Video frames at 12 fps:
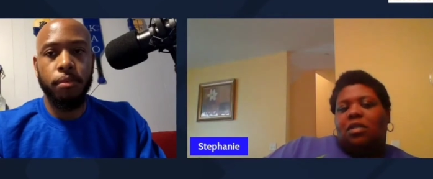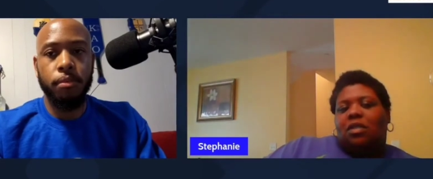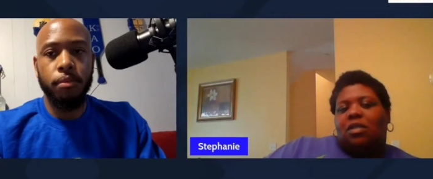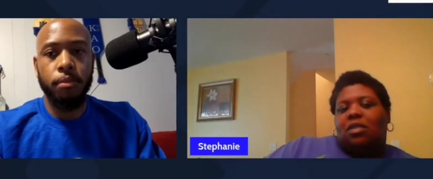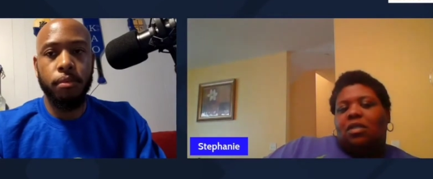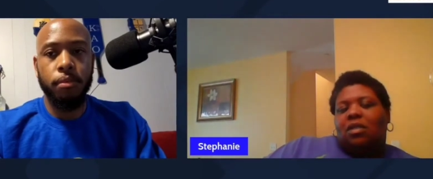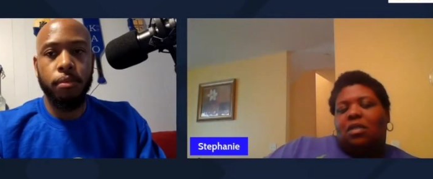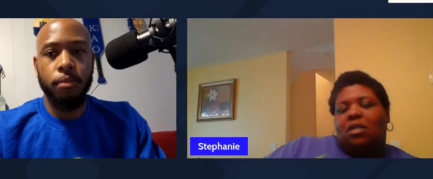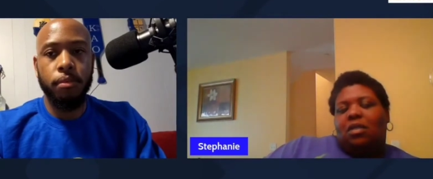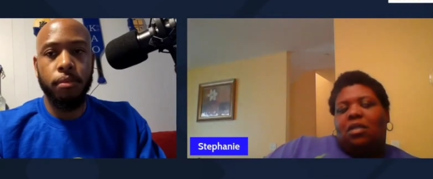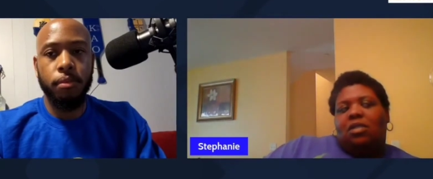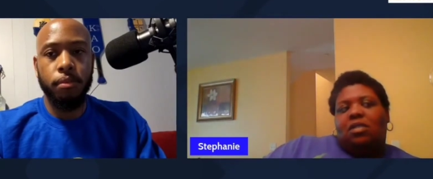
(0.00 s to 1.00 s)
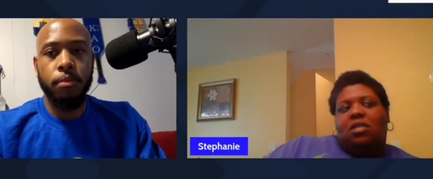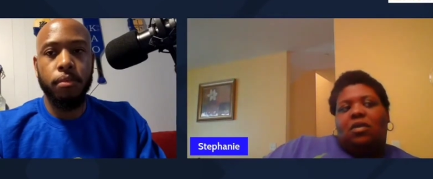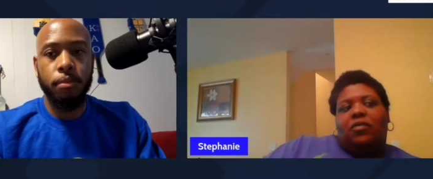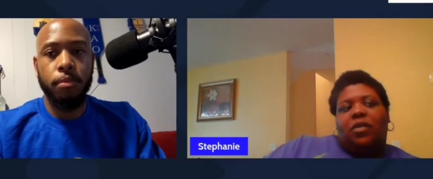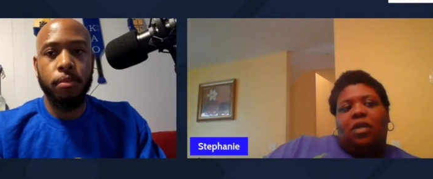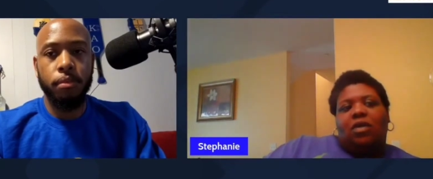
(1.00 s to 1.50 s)
Speaker 1: there. So
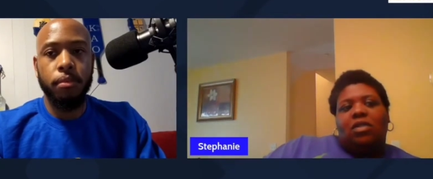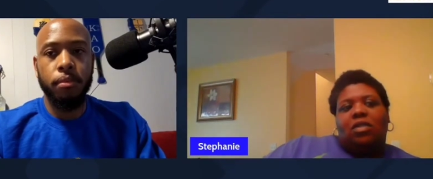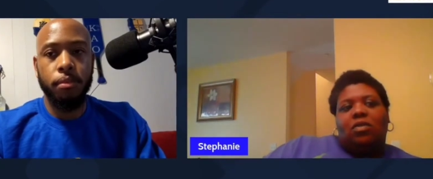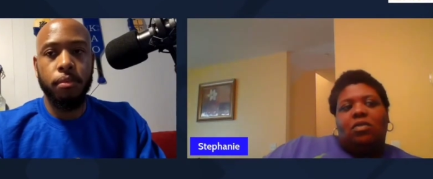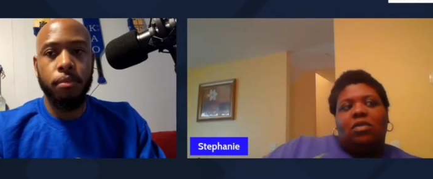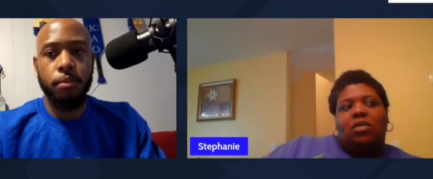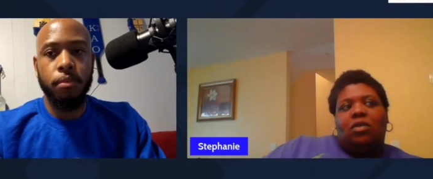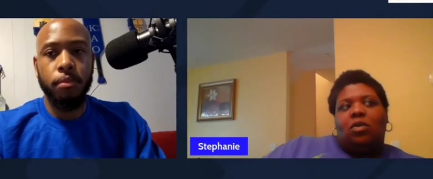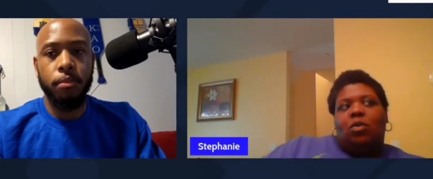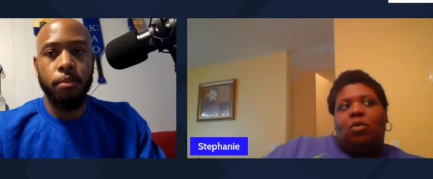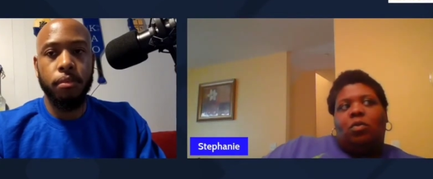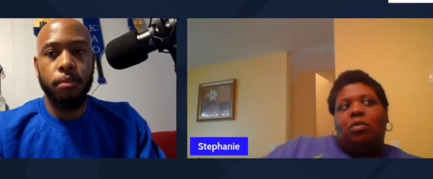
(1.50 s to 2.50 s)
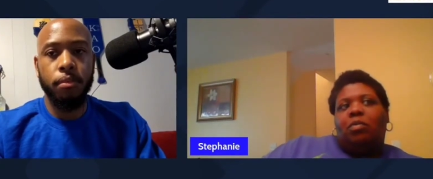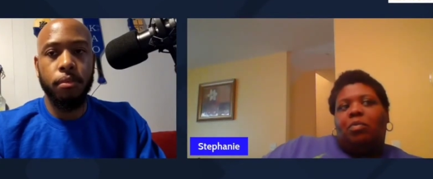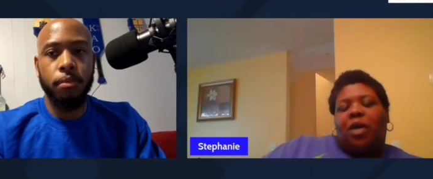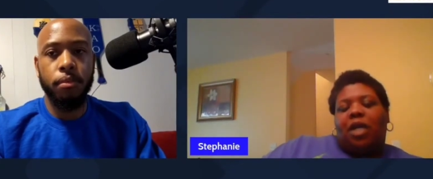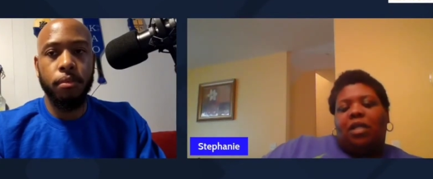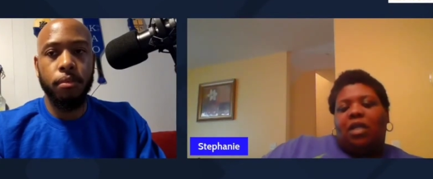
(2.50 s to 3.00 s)
for those students who
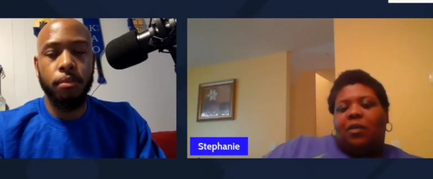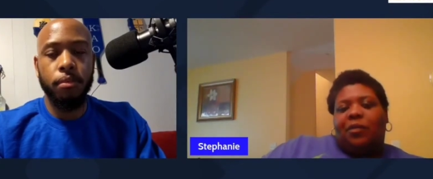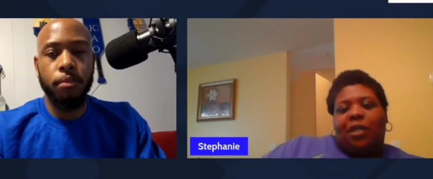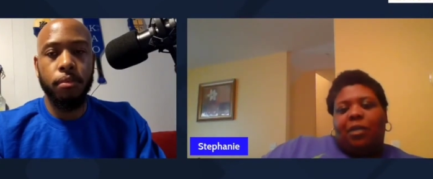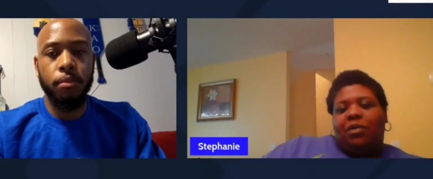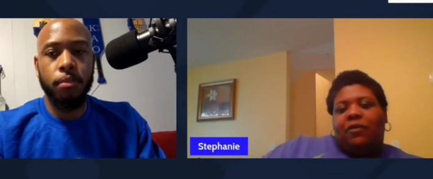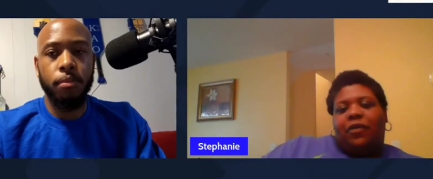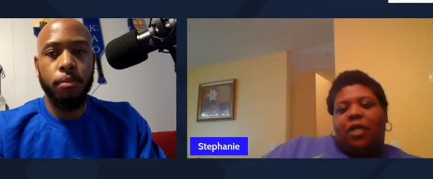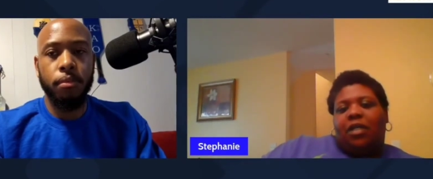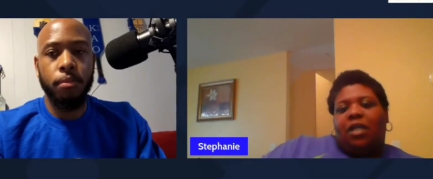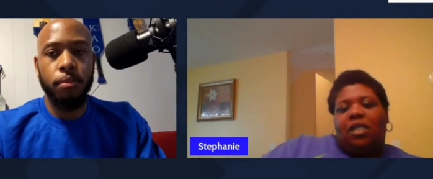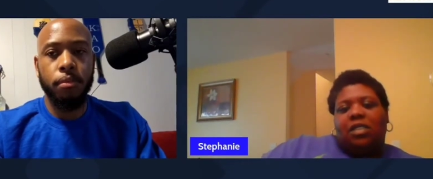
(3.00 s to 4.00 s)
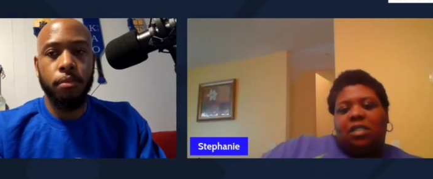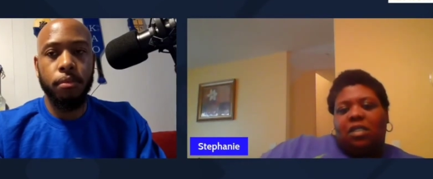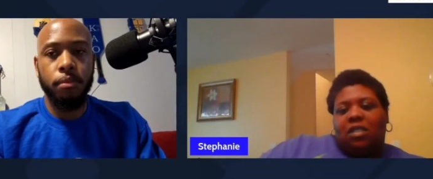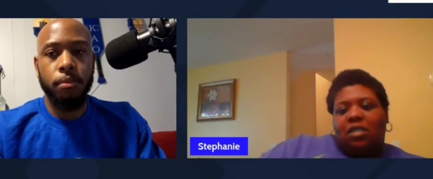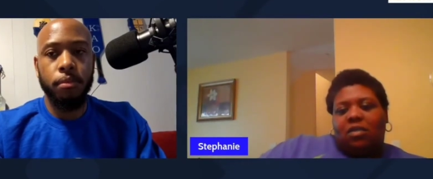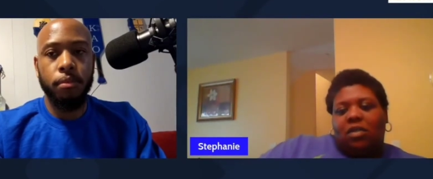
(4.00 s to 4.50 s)
might not be able to financially,
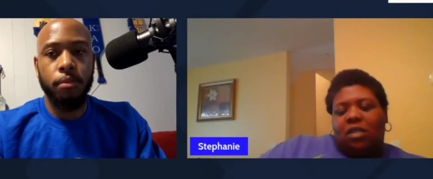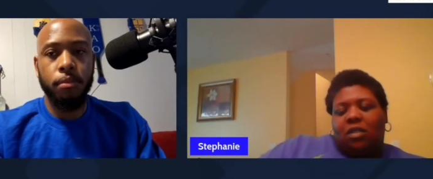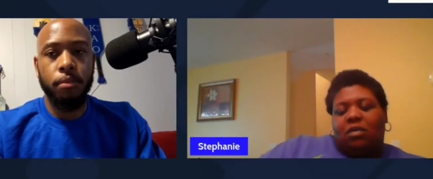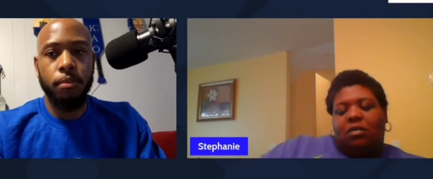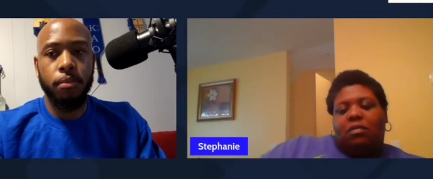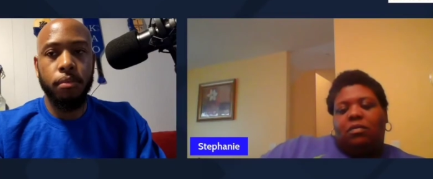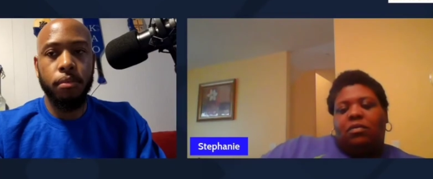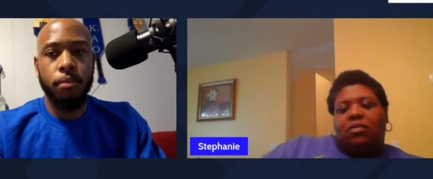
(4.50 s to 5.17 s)
you know,